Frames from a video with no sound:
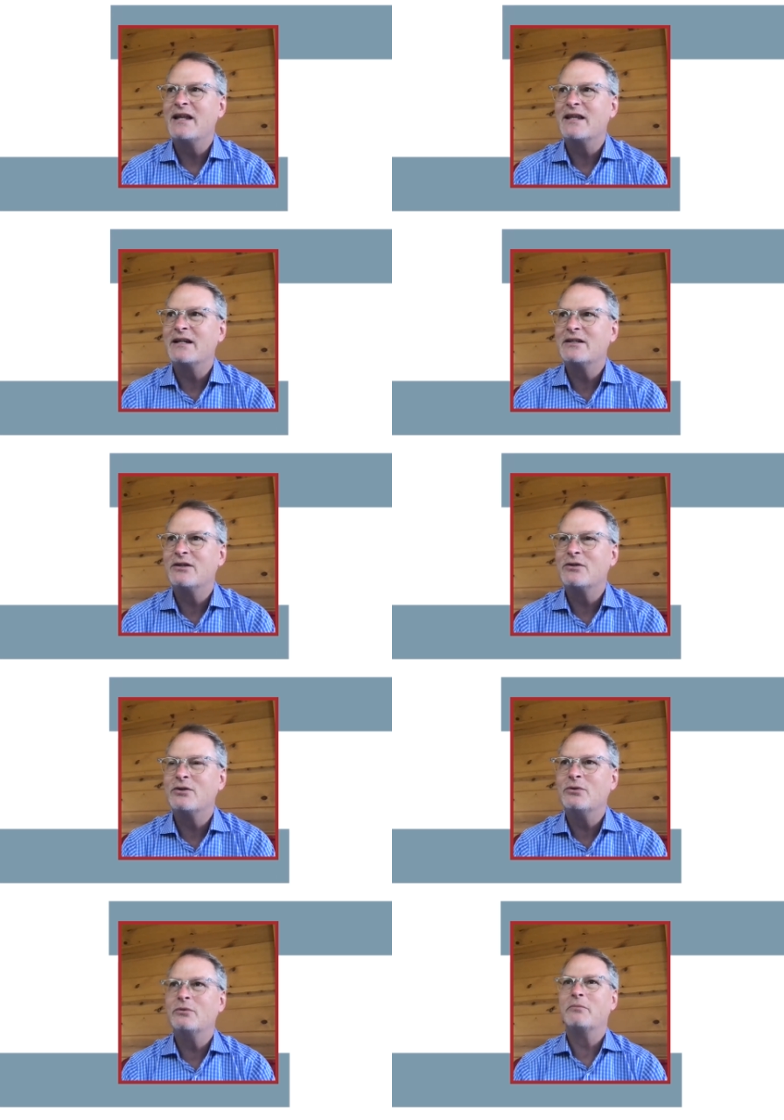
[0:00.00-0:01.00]
and that you know
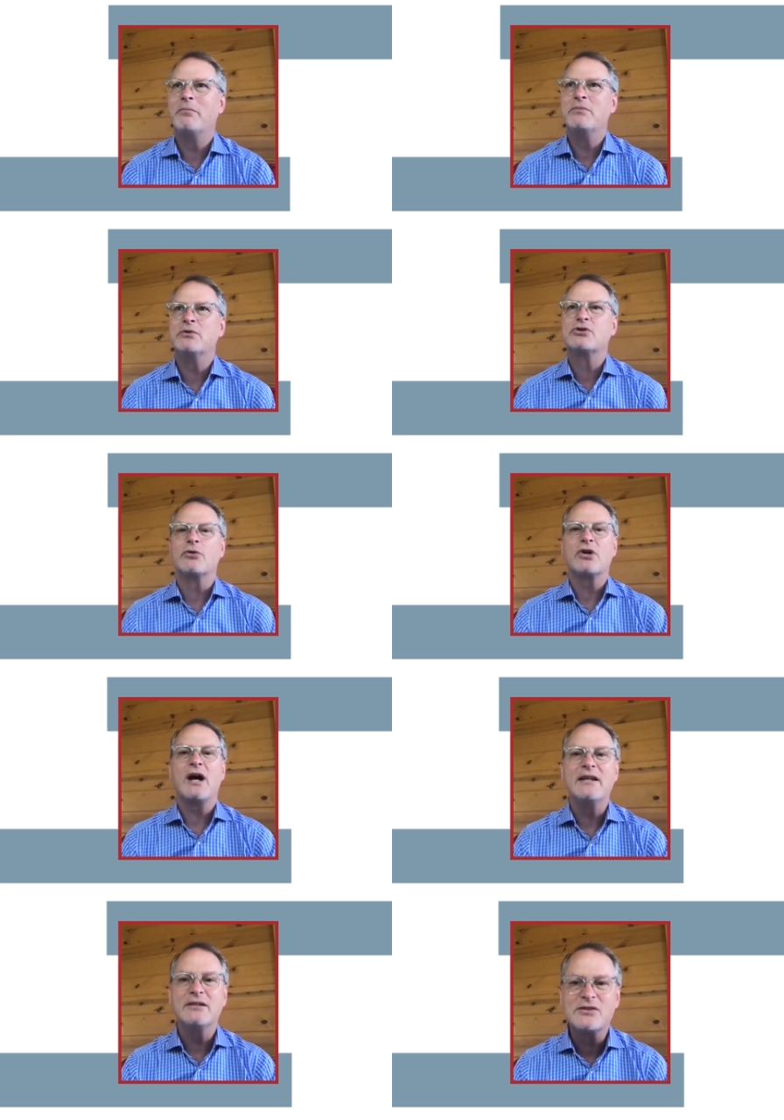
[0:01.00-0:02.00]
you you show
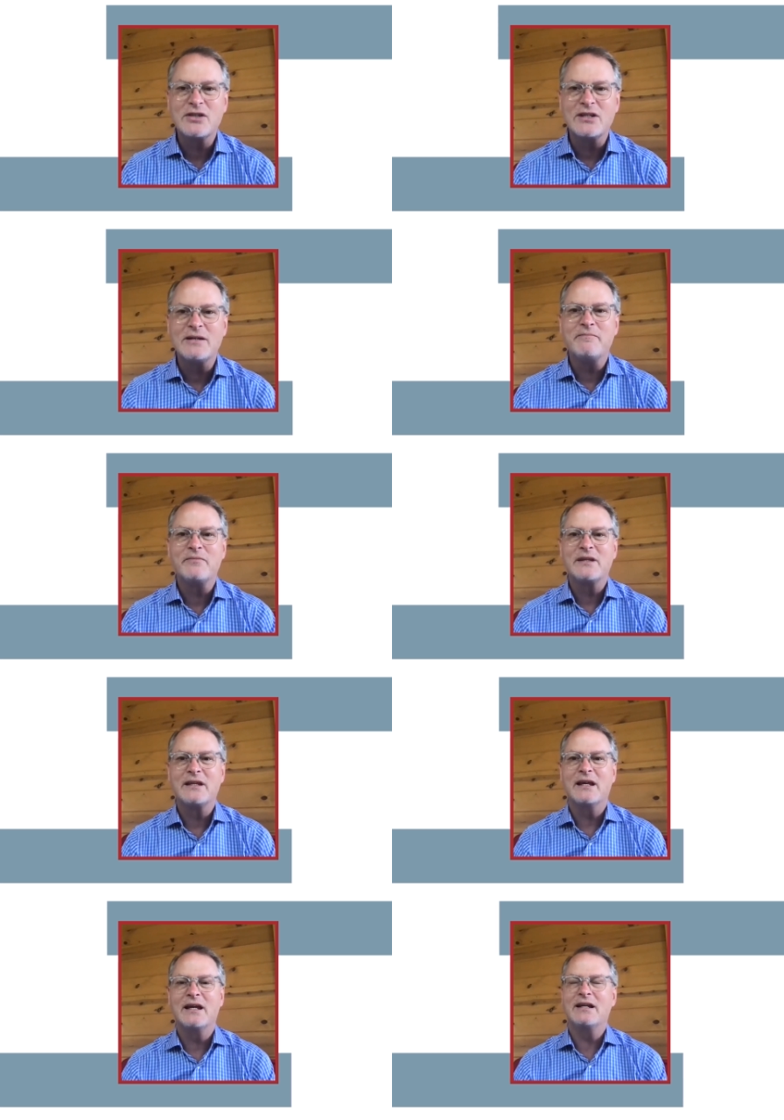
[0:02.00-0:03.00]
kindness to them,
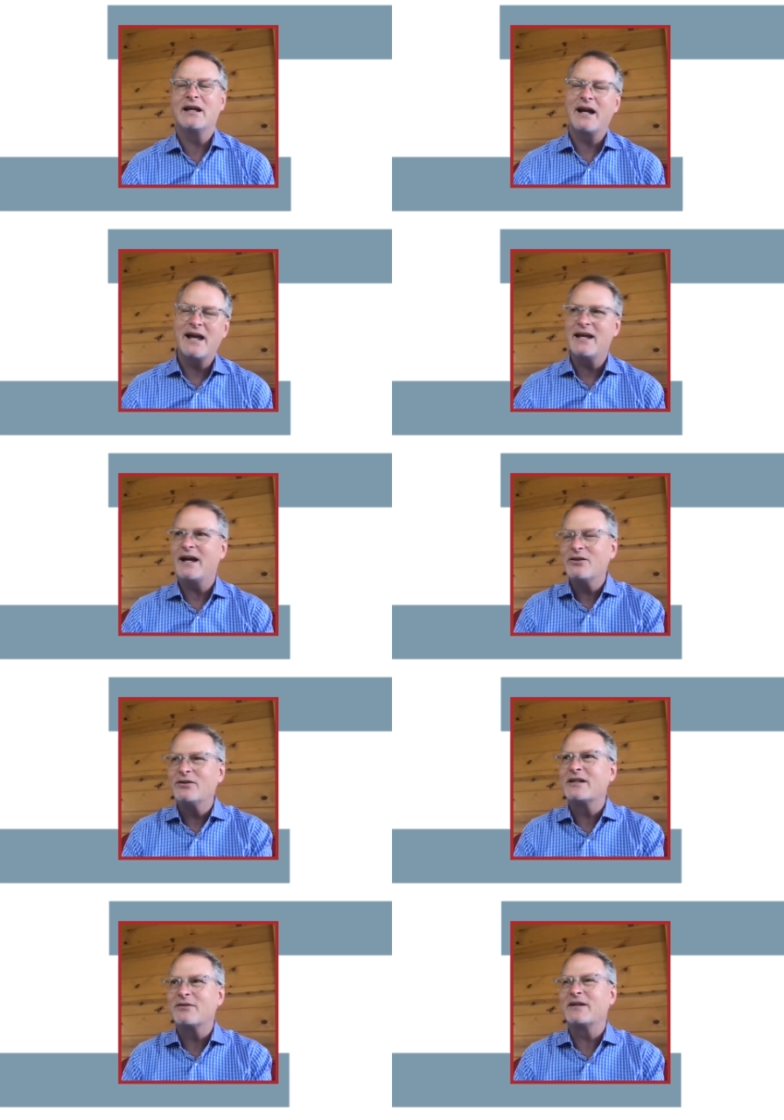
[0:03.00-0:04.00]
and, and I hate I
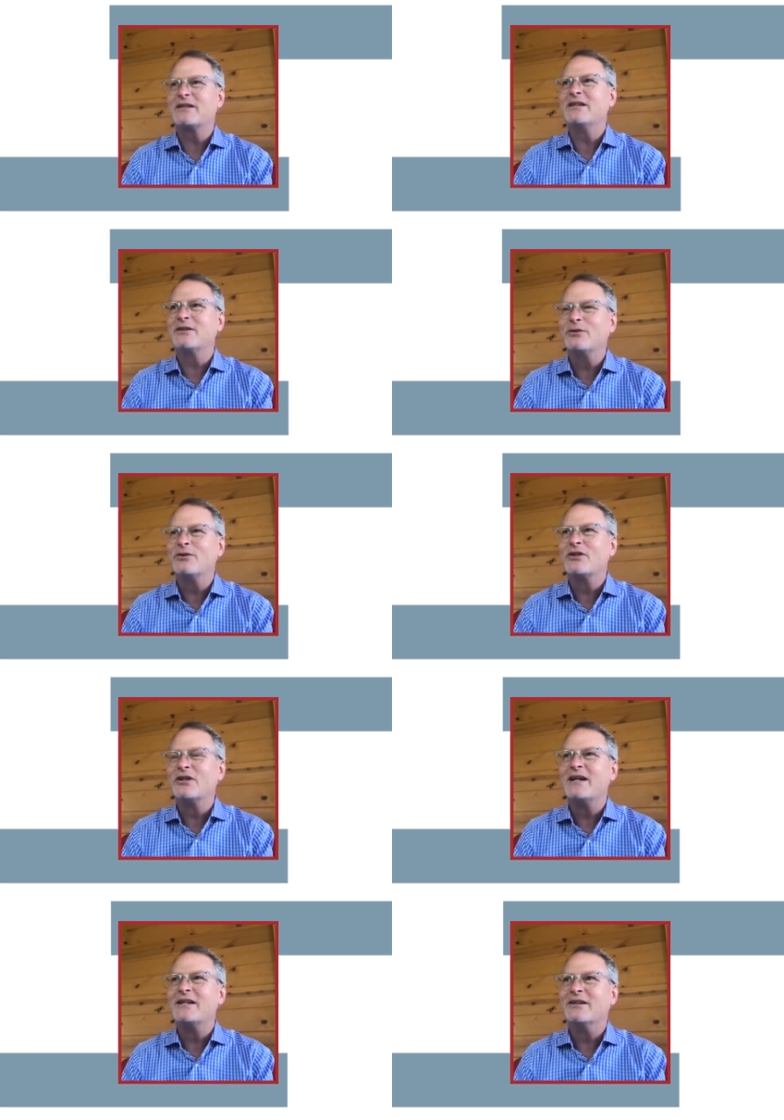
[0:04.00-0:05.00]
don't like the fact that he included the
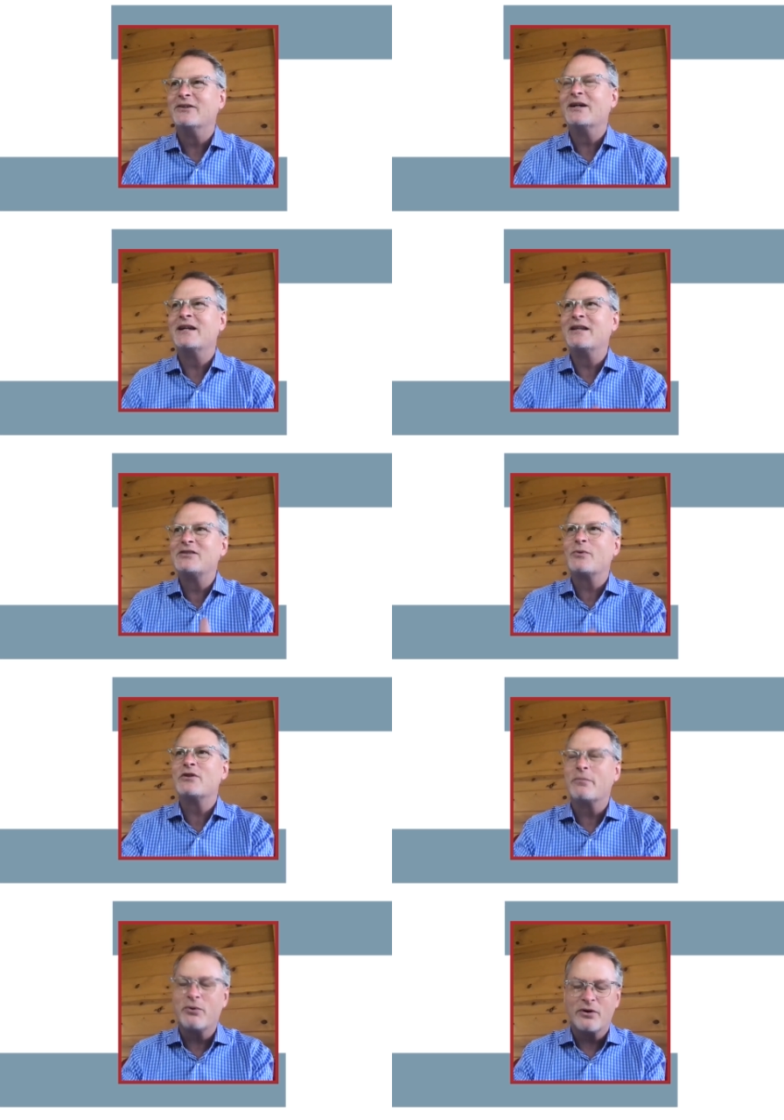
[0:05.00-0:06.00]
line, you know, and in this
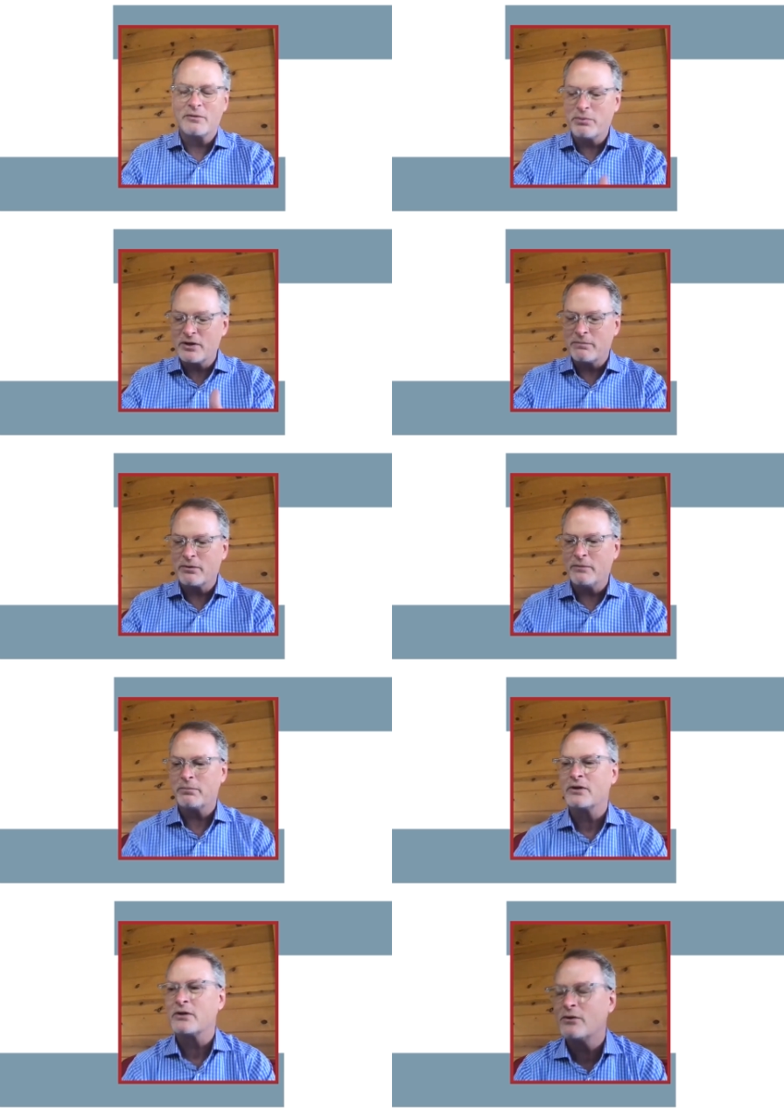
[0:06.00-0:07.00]
way you're pouring burning,
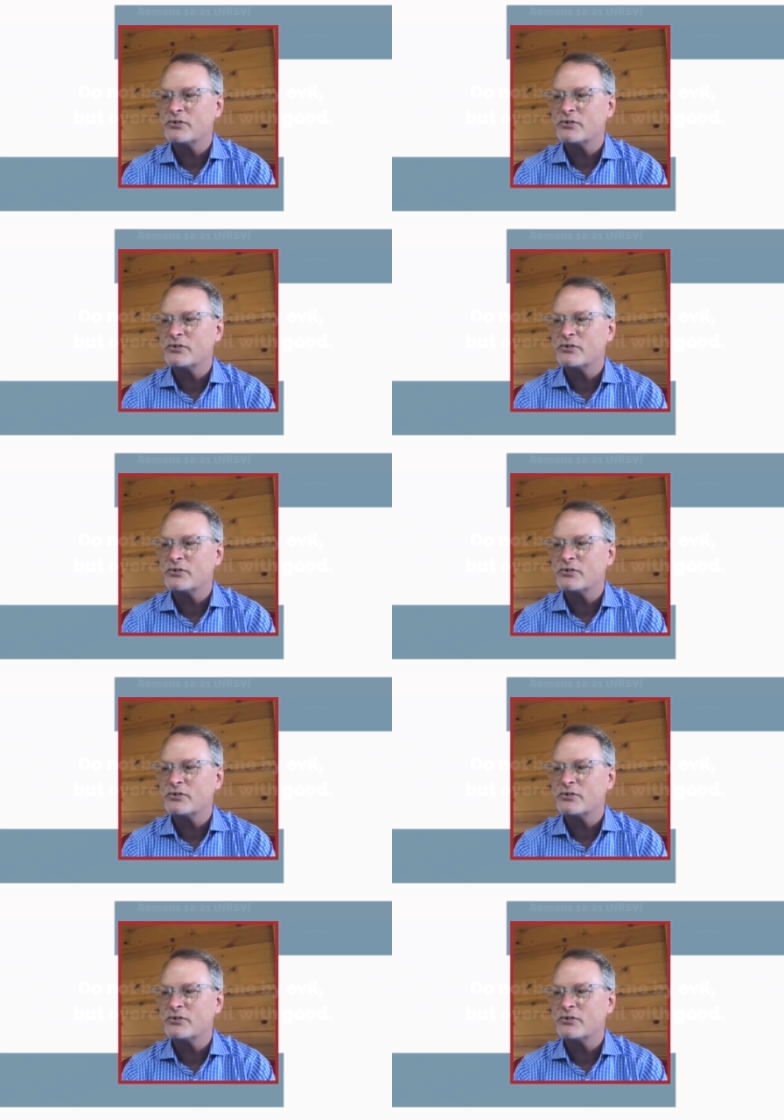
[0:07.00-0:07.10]
burning